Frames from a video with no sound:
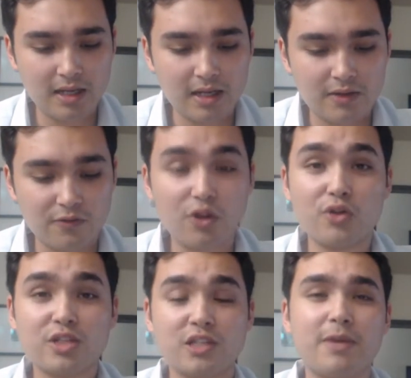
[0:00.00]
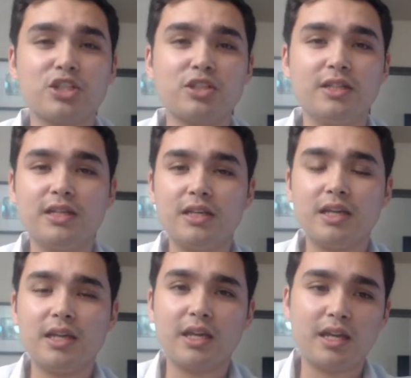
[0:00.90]
for those especially
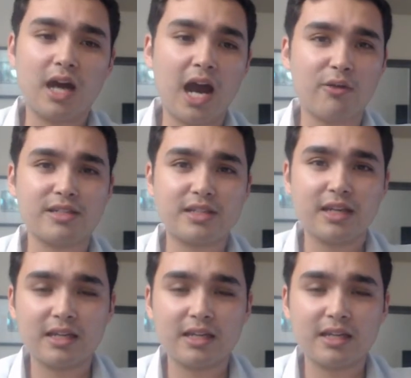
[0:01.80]
in high-risk